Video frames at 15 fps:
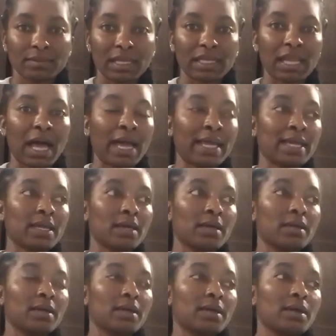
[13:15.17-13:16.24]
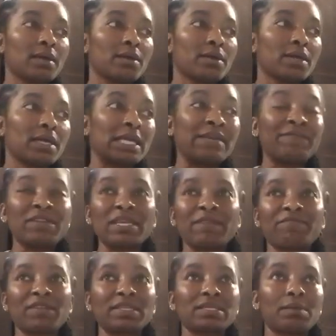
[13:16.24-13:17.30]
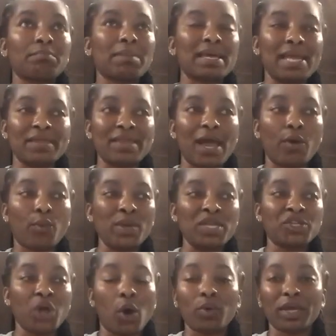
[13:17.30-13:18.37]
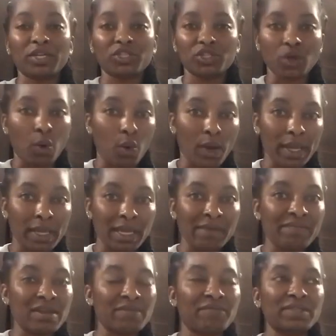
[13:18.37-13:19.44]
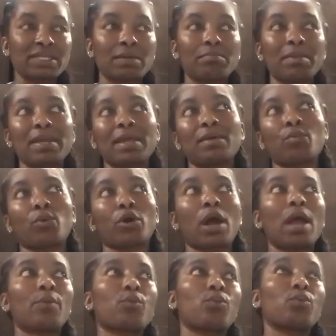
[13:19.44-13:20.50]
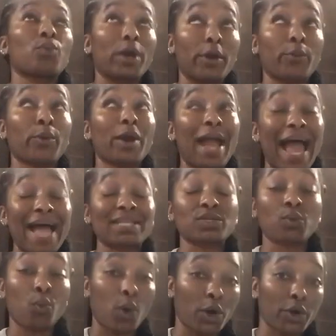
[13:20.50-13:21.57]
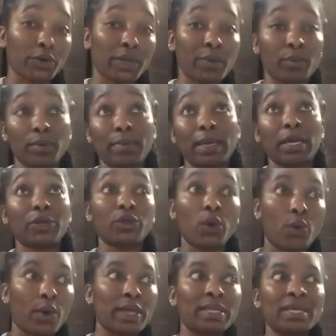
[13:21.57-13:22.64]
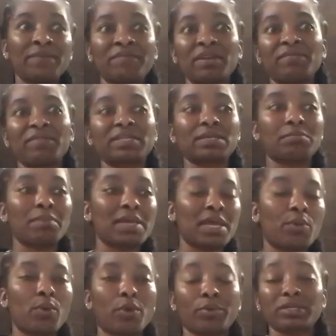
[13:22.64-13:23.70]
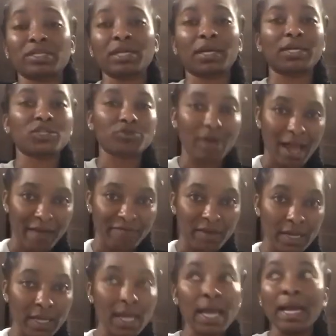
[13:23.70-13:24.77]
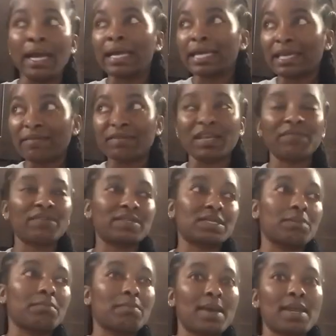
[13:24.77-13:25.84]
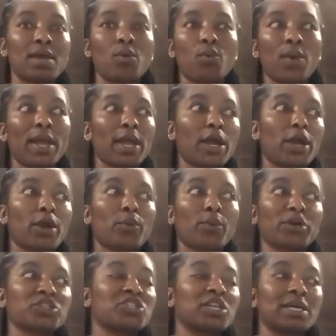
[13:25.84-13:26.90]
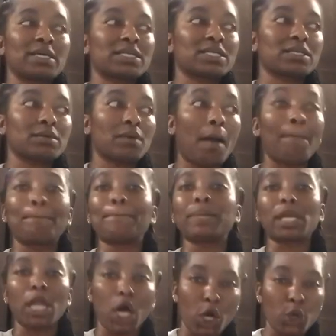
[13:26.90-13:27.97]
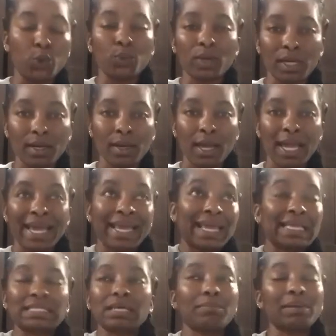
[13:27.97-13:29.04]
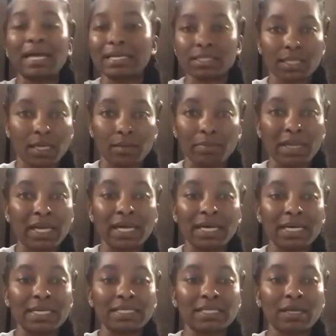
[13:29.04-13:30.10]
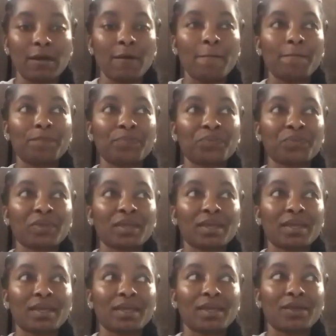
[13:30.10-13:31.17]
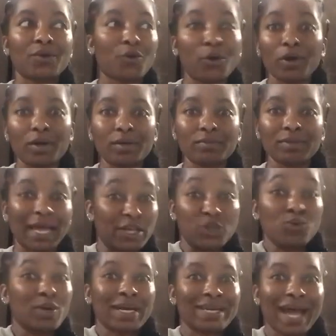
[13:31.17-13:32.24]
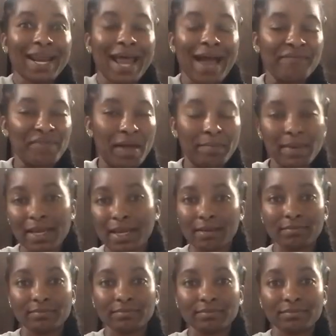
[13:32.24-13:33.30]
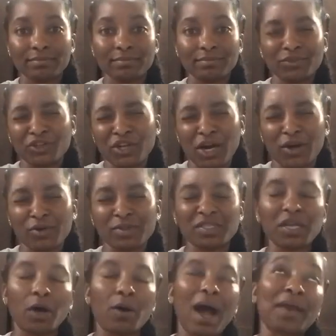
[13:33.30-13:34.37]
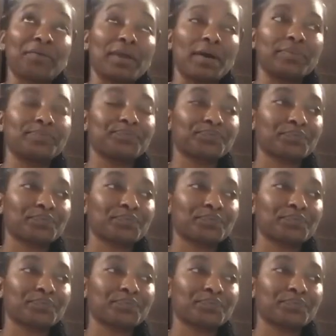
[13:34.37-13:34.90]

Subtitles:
Like, even if it's a minute that we don't enjoy, even if it's a minute where we're at to work and we're being annoyed, even if it's a minute where we're stuck in traffic, even if it's a minute where we're just blown, it's a blessing. Because, girl, like, you could not have that minute, you know? So, I don't know.